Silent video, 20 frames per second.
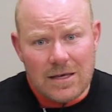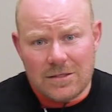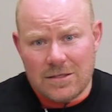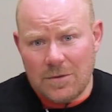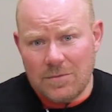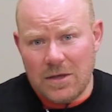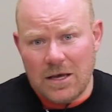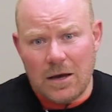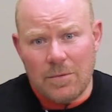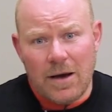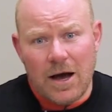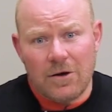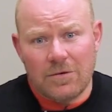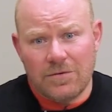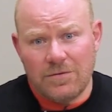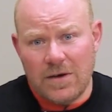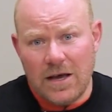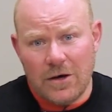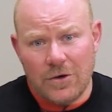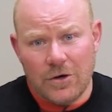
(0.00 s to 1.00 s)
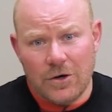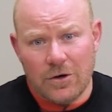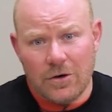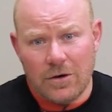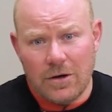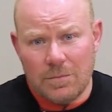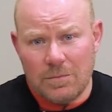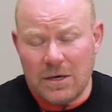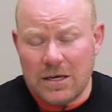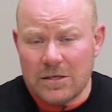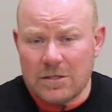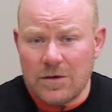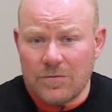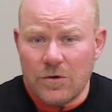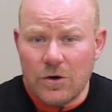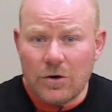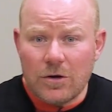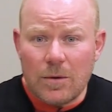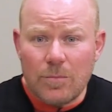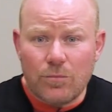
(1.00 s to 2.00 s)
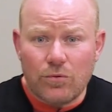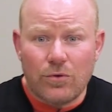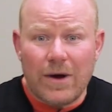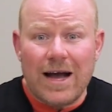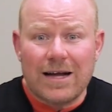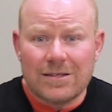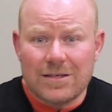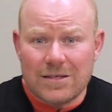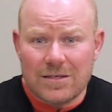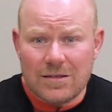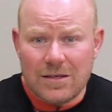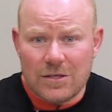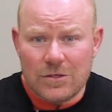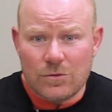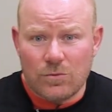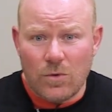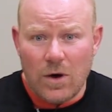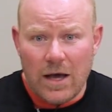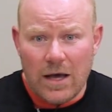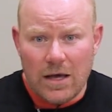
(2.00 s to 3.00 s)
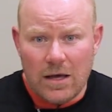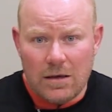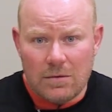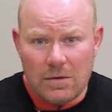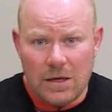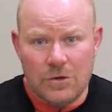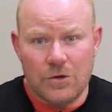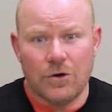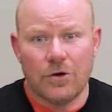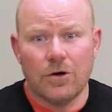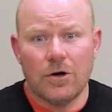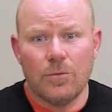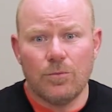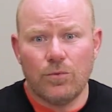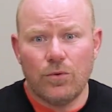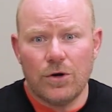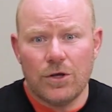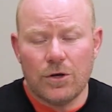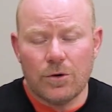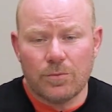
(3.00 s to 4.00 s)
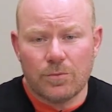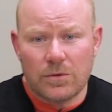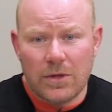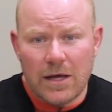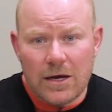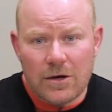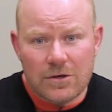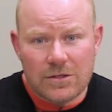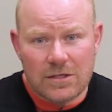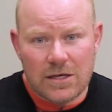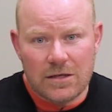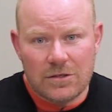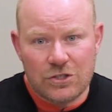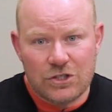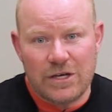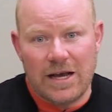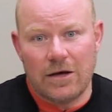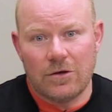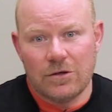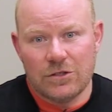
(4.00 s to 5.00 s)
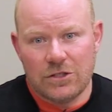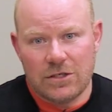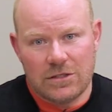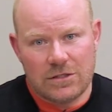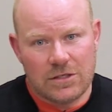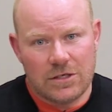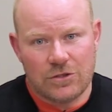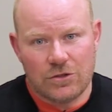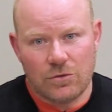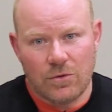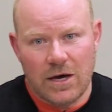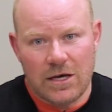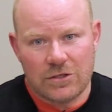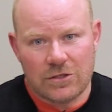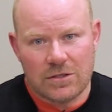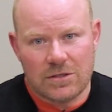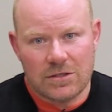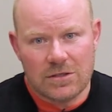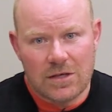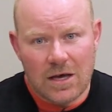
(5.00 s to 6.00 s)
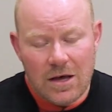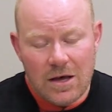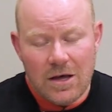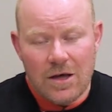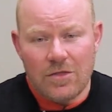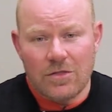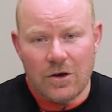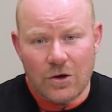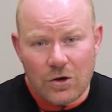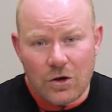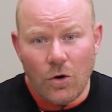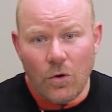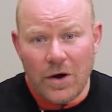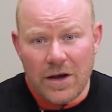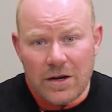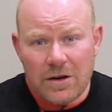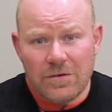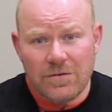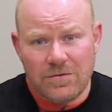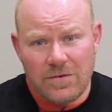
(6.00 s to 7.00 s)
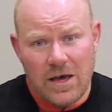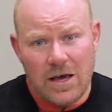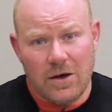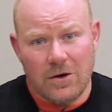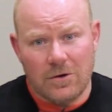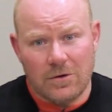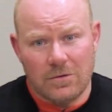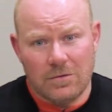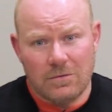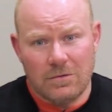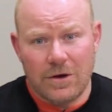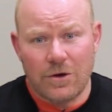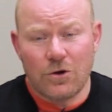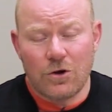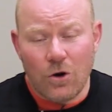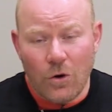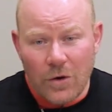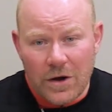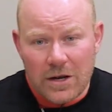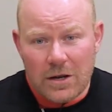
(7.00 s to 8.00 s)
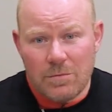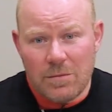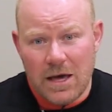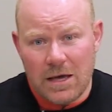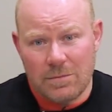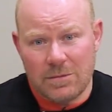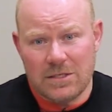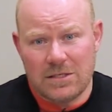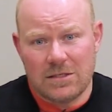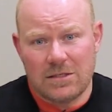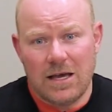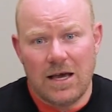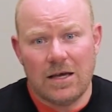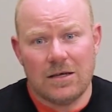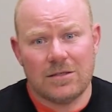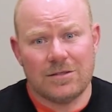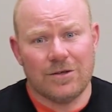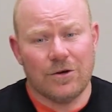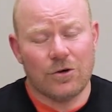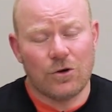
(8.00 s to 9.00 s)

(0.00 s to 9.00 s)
something about failure, because if you're going to practice this way and you're going to put your players in challenging situations, they're going to fail. They're going to make mistakes. They're